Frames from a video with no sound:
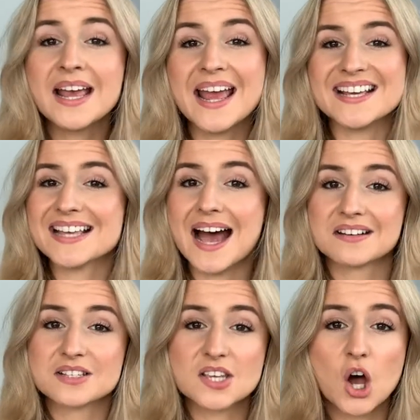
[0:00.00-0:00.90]
It's
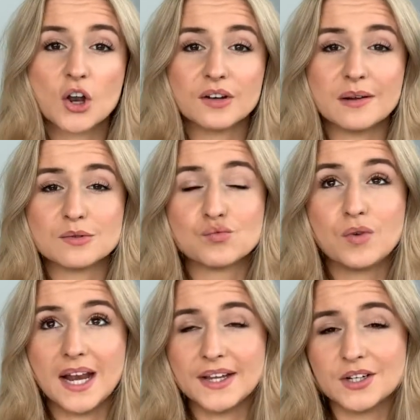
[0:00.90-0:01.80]
hands-on, it was
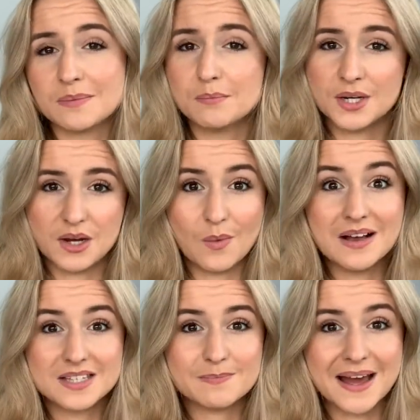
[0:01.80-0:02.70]
really good, money
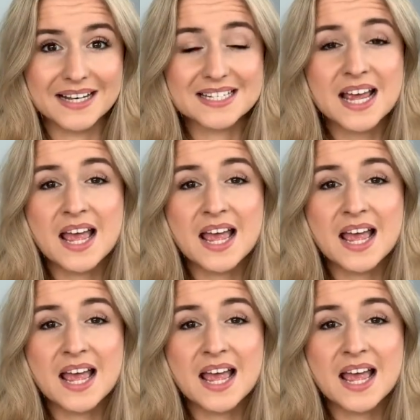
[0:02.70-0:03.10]
well spent.